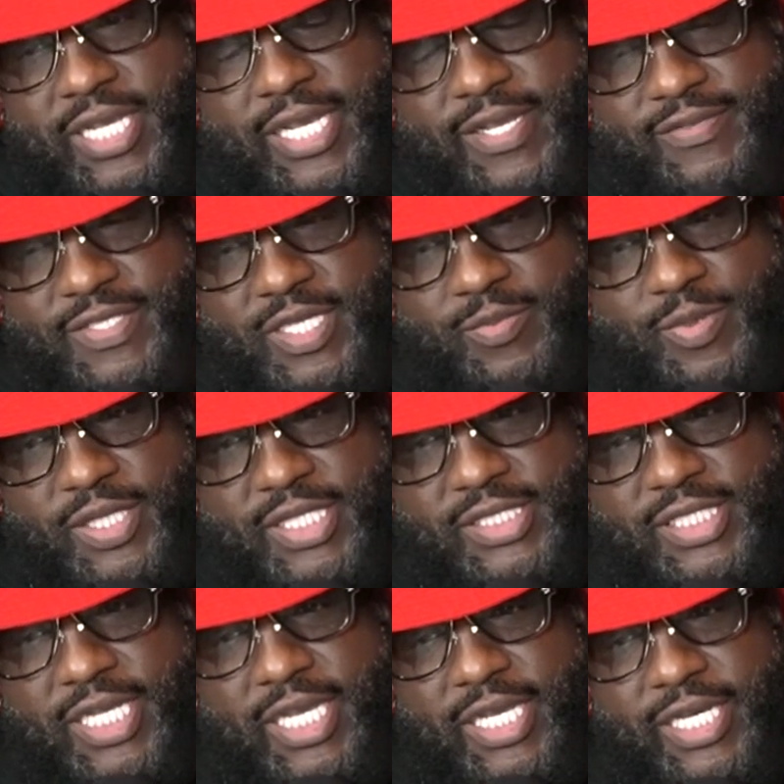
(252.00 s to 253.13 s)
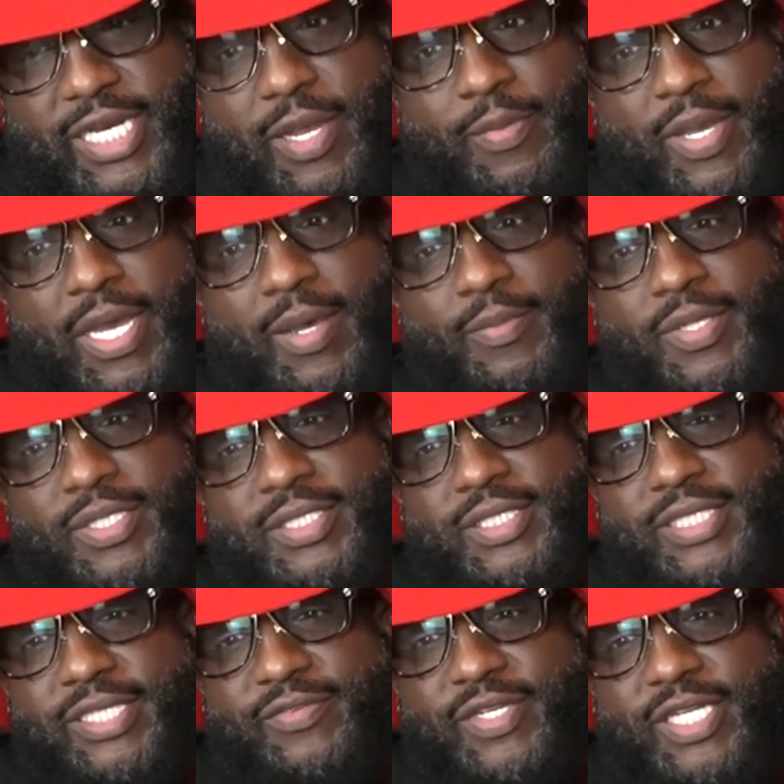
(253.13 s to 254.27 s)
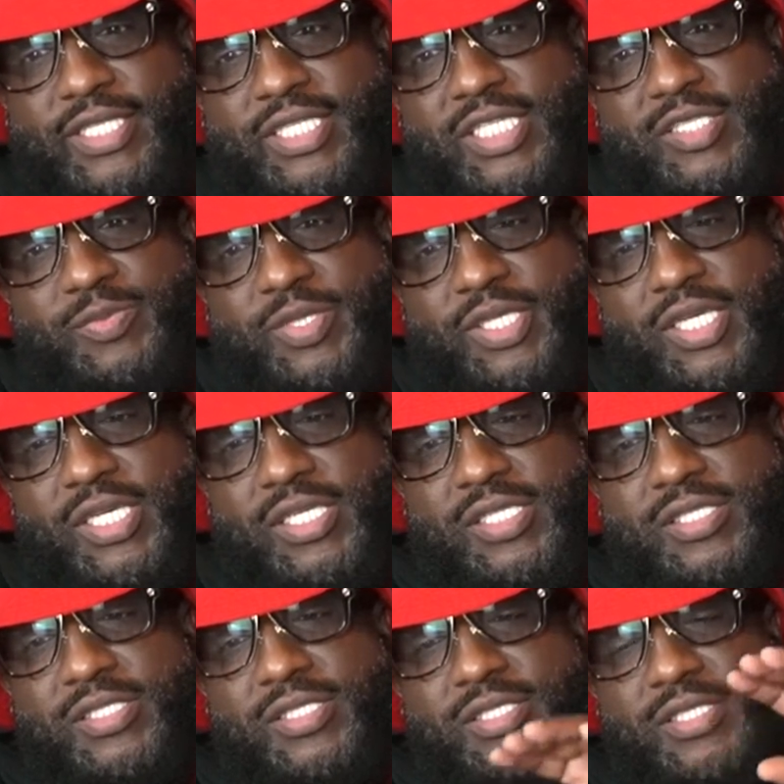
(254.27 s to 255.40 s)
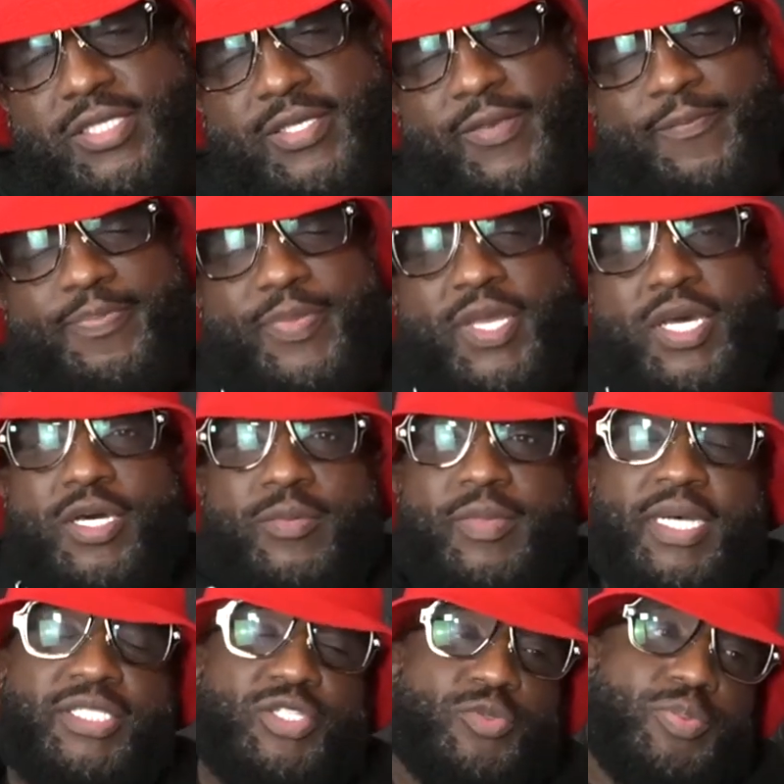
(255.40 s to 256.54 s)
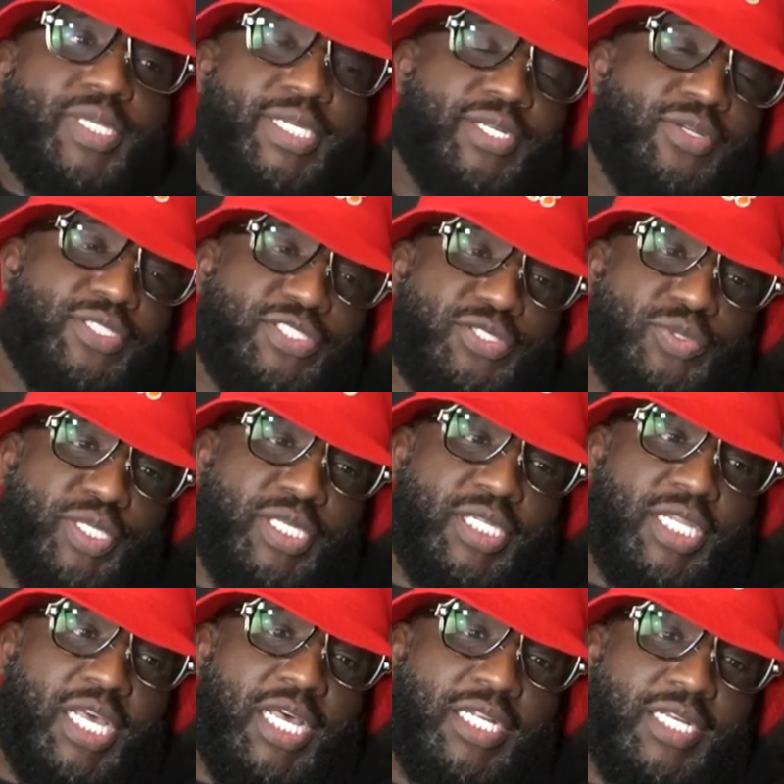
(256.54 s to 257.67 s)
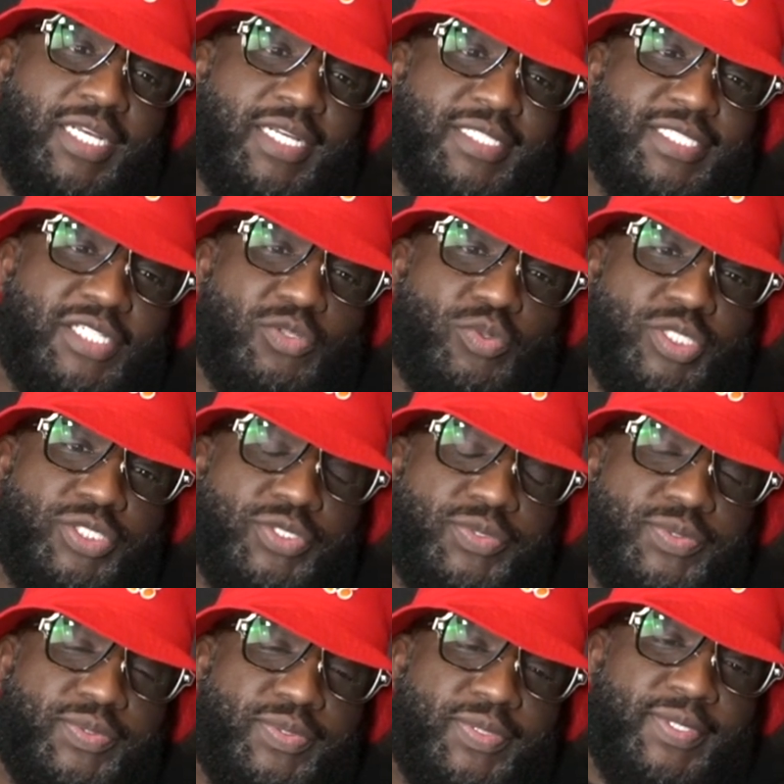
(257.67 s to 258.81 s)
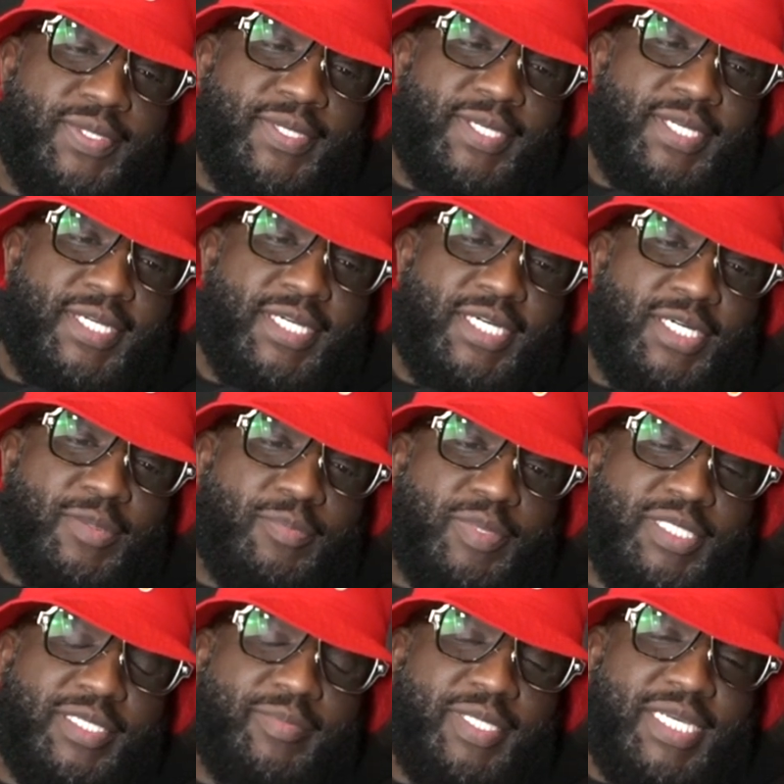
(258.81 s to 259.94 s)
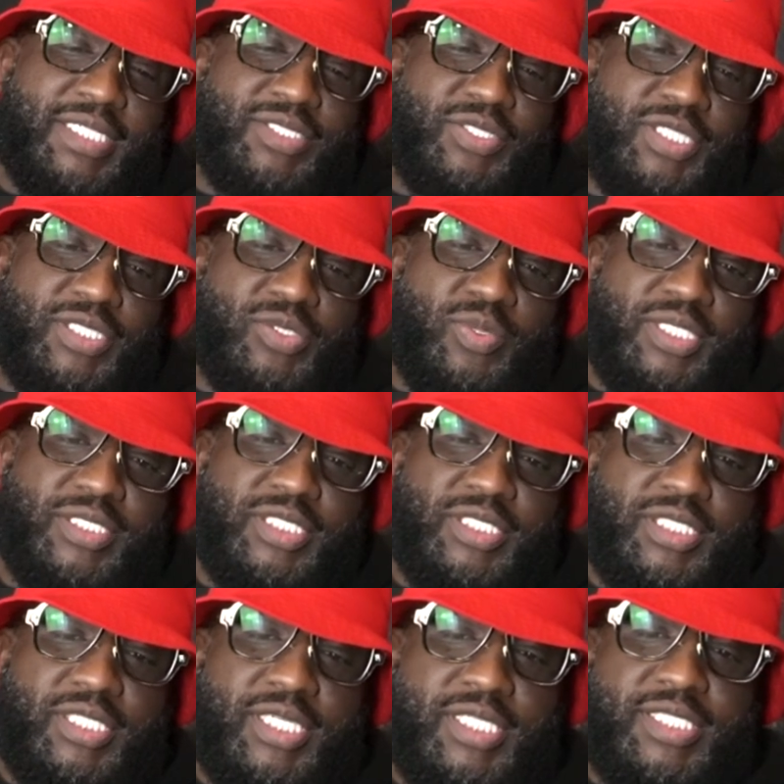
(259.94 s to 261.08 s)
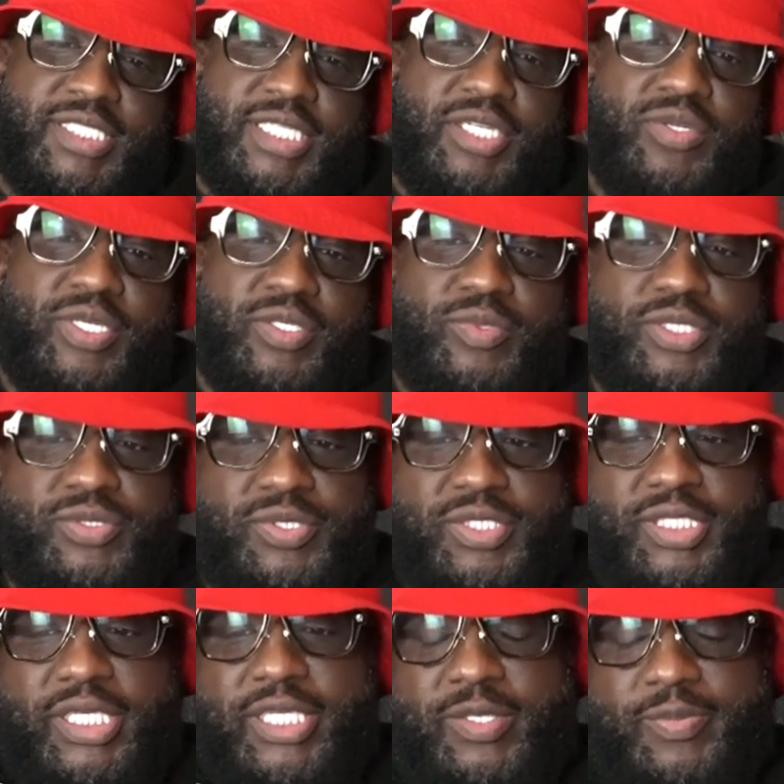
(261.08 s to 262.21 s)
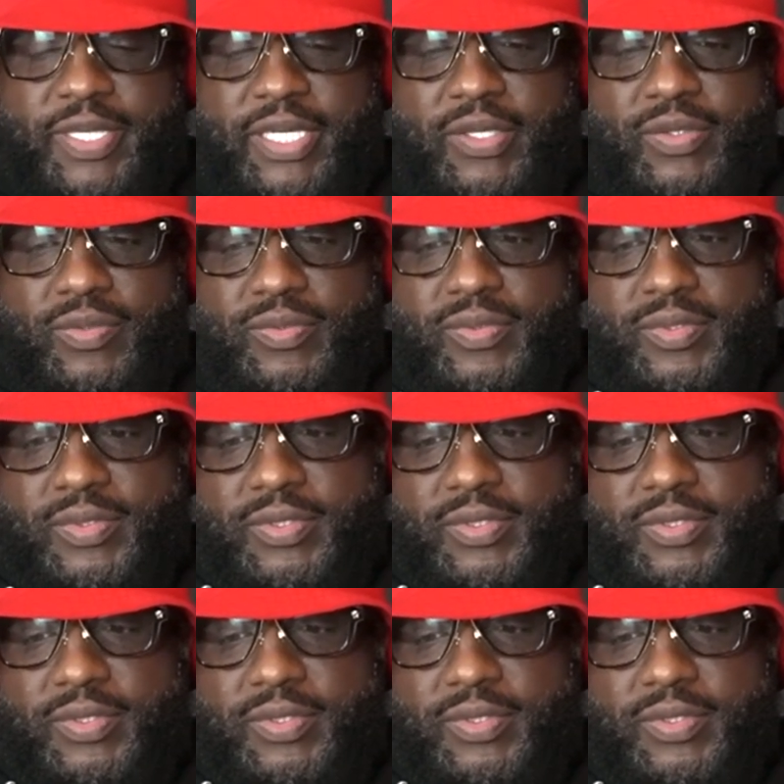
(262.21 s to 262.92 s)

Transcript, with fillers: I, have something that's tied. Now I'm gonna leave it at this because um, I do plan on shooting a lot of content with you. Um, but let me ask you this question: Considering what you said about